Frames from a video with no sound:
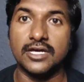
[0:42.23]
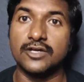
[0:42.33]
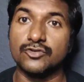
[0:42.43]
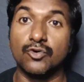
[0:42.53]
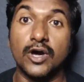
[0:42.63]

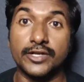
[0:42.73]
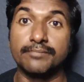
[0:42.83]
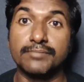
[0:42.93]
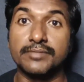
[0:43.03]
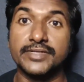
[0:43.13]
or who are
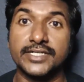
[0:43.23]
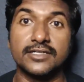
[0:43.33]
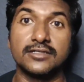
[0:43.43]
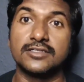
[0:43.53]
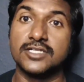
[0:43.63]

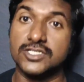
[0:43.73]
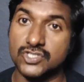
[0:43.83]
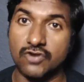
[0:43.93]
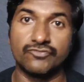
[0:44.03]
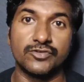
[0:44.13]
implementing a
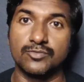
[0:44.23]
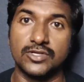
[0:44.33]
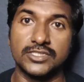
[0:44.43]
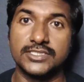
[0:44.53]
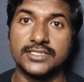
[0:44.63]
software
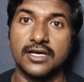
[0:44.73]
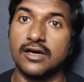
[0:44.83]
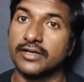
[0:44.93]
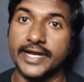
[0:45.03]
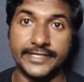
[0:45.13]
projects
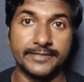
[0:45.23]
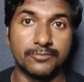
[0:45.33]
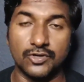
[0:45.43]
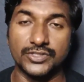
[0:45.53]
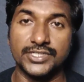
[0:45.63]
or IT
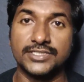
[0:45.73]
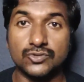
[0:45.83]
projects.